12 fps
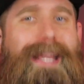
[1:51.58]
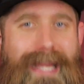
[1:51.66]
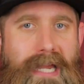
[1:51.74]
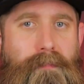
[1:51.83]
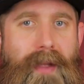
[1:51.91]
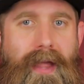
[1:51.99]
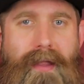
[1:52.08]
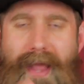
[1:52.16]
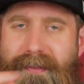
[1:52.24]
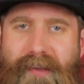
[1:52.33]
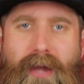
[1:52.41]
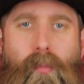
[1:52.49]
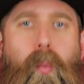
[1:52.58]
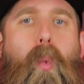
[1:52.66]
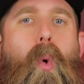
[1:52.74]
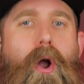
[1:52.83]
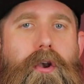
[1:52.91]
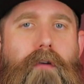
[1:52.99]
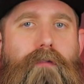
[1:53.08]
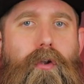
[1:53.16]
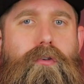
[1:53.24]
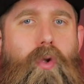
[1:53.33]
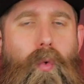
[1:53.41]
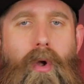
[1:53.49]
keep it. It's a
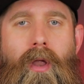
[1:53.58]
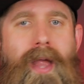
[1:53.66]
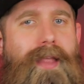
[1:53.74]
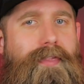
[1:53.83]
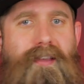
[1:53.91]
wonderful tool.